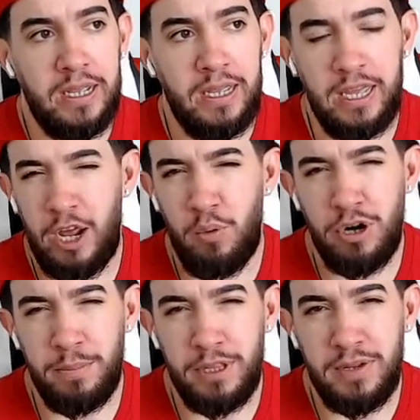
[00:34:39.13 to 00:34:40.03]
And I want
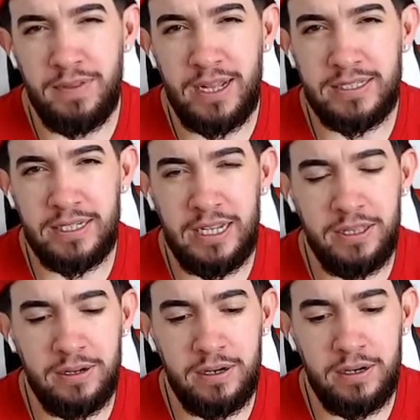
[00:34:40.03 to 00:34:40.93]
to believe that's
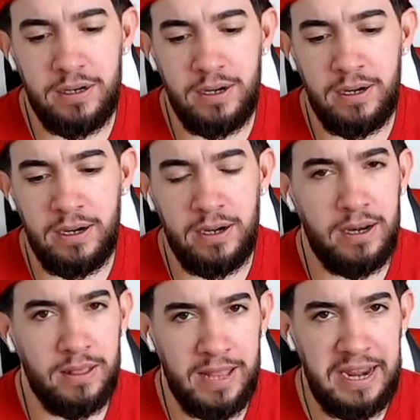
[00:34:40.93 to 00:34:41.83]
either
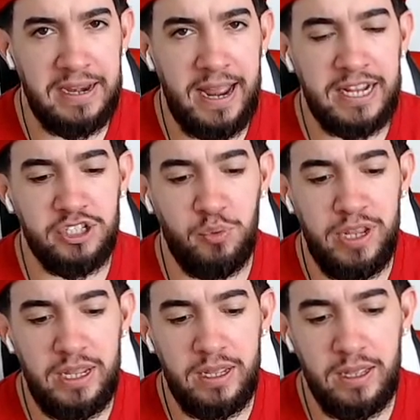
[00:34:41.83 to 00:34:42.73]
late next
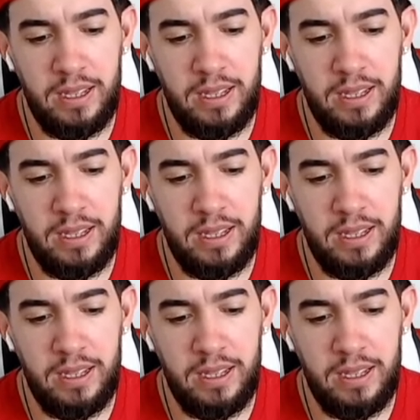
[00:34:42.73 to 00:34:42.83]
week,